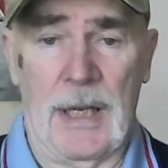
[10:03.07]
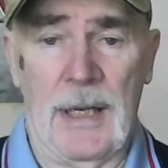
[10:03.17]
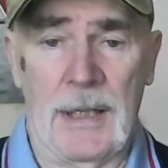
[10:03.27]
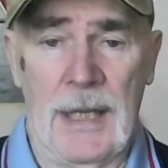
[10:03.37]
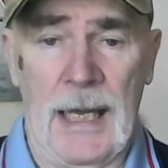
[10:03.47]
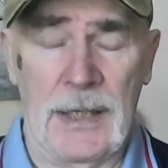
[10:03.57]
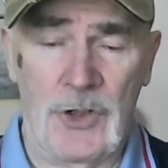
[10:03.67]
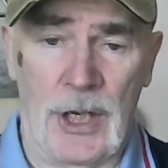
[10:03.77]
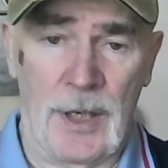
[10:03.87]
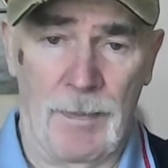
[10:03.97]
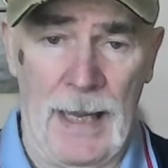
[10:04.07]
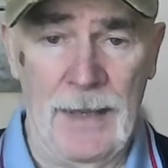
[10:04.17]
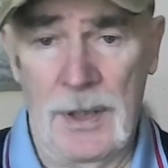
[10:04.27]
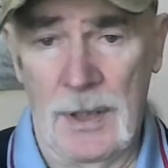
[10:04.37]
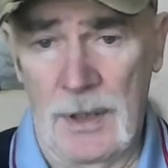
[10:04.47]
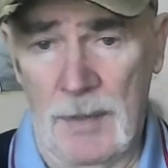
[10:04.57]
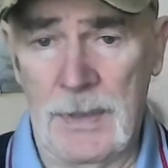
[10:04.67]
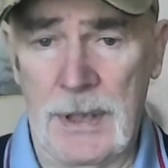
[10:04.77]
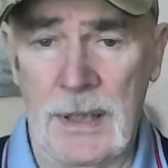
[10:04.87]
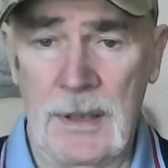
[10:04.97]
the head shed abandoned them.
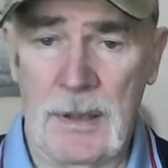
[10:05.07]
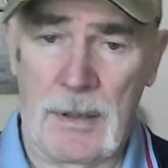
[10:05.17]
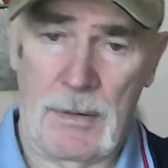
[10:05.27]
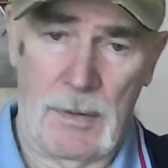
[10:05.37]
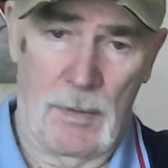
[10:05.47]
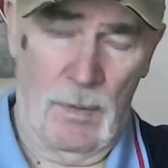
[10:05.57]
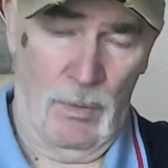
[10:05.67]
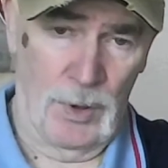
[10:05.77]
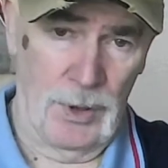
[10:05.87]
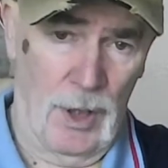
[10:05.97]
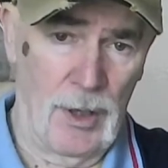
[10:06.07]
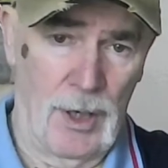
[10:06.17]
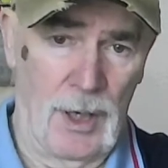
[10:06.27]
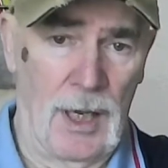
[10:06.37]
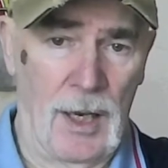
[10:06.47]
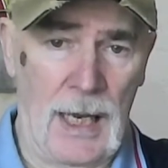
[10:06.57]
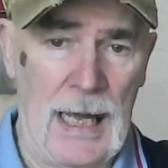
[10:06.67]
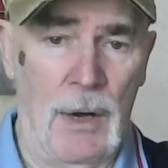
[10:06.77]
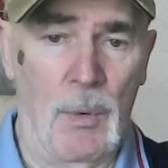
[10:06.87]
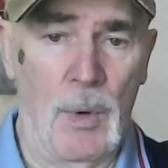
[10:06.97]
They would not
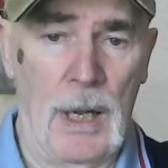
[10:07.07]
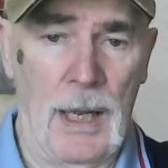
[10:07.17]
allow